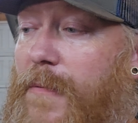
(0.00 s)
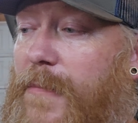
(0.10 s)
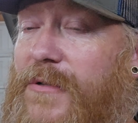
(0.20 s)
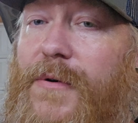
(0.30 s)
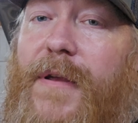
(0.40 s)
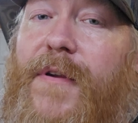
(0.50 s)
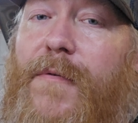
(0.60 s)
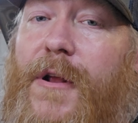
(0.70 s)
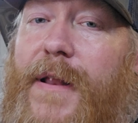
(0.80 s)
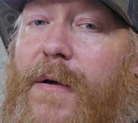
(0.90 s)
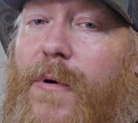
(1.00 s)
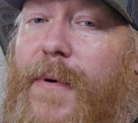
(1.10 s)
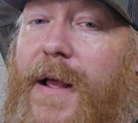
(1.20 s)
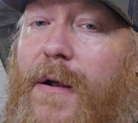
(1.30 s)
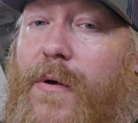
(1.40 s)
was gonna give you a rundown of what
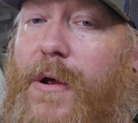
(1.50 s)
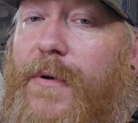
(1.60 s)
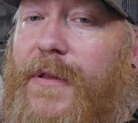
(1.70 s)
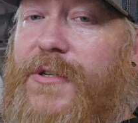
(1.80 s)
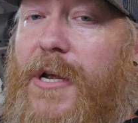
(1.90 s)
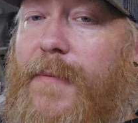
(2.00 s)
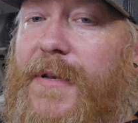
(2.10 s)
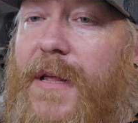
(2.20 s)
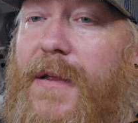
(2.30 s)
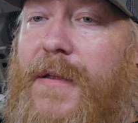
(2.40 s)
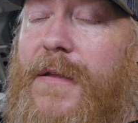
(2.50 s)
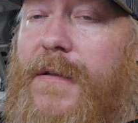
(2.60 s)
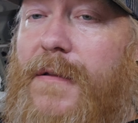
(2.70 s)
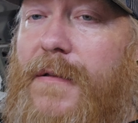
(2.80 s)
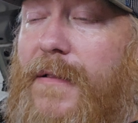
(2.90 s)
we got going on in the shop today.
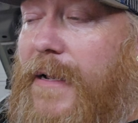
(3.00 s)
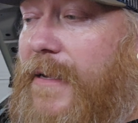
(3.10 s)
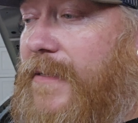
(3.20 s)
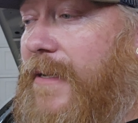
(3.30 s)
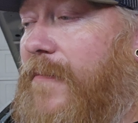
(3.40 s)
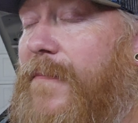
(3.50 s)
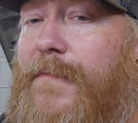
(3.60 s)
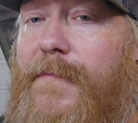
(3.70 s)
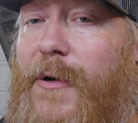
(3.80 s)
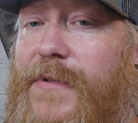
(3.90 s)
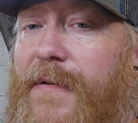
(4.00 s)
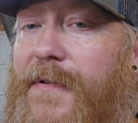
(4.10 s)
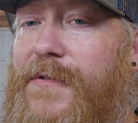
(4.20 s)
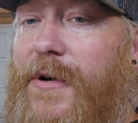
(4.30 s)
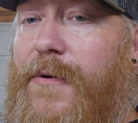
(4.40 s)
Like I said, most of
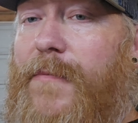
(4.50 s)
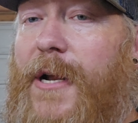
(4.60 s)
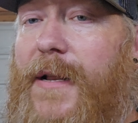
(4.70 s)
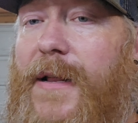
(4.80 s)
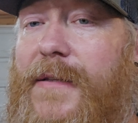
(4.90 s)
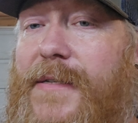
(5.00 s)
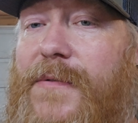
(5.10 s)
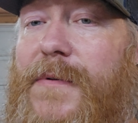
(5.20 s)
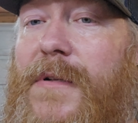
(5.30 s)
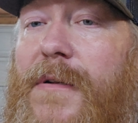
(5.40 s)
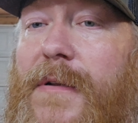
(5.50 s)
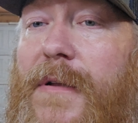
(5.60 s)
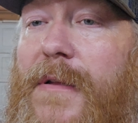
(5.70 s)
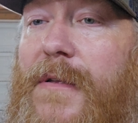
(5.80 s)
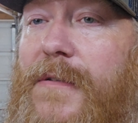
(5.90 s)
you are gonna recognize this one.
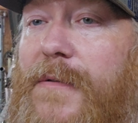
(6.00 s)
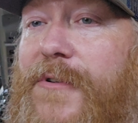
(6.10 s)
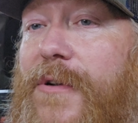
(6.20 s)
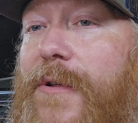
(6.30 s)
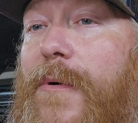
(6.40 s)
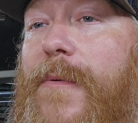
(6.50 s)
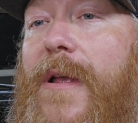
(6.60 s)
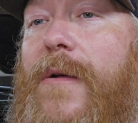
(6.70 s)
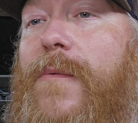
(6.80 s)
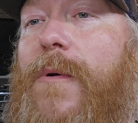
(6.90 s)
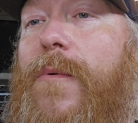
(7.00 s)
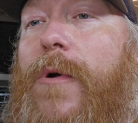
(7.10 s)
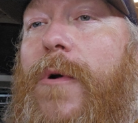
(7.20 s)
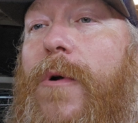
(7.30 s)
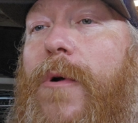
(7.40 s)
Let me show you what we're
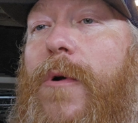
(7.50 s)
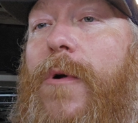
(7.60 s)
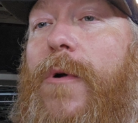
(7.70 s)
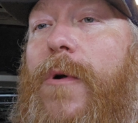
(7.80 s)
working with today.